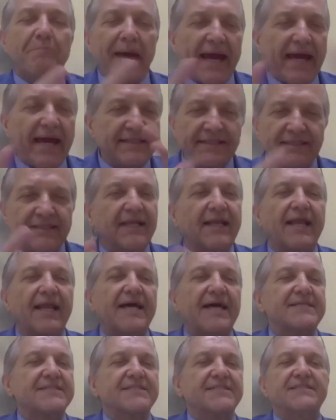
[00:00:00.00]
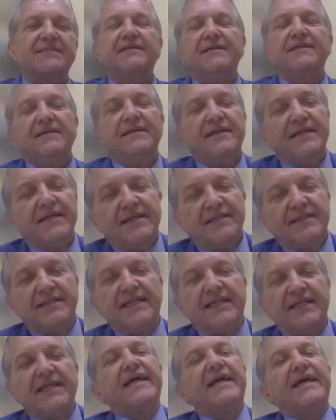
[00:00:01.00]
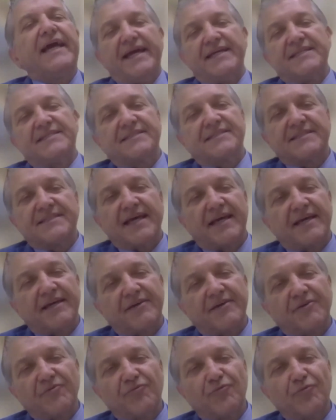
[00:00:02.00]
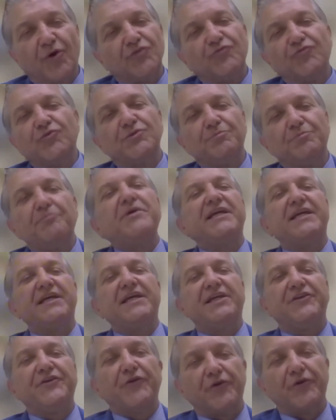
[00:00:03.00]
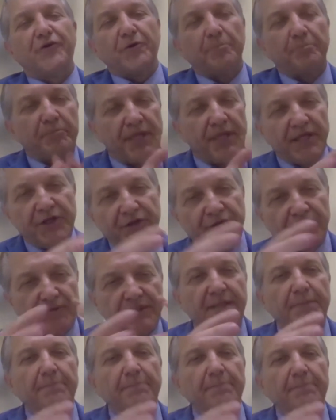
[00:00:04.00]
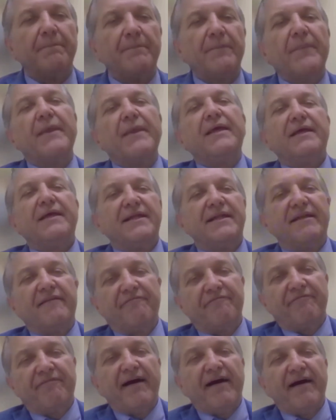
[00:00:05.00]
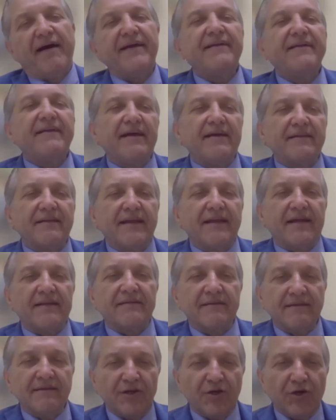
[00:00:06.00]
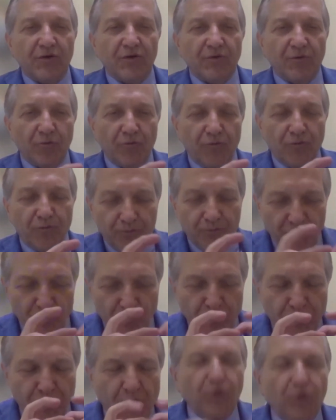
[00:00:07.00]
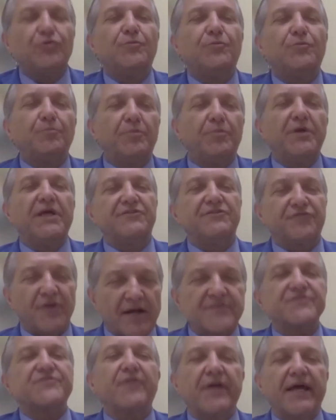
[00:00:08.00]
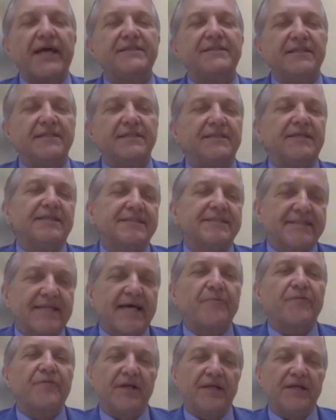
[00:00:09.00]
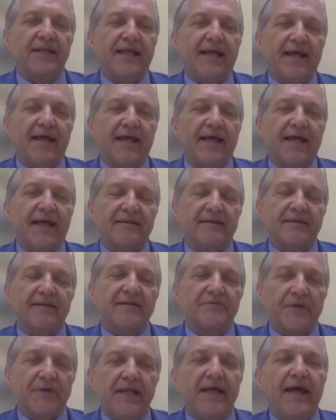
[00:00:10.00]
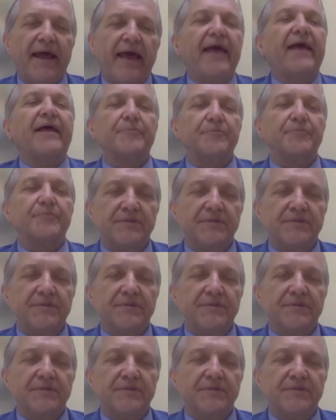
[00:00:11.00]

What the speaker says: in the last decades, say, what would be, in your opinion, the finding that could be translated in something that really helped?